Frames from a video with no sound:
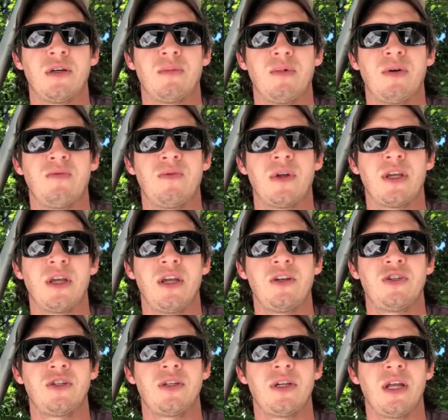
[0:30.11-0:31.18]
I'm on
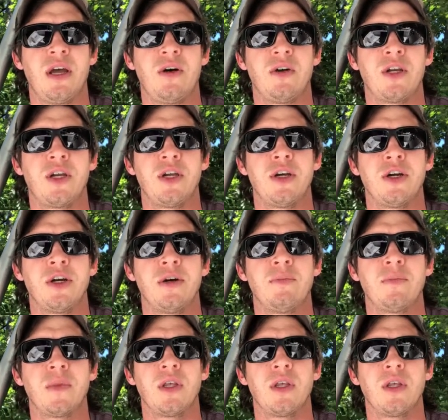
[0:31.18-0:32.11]
vacation down here.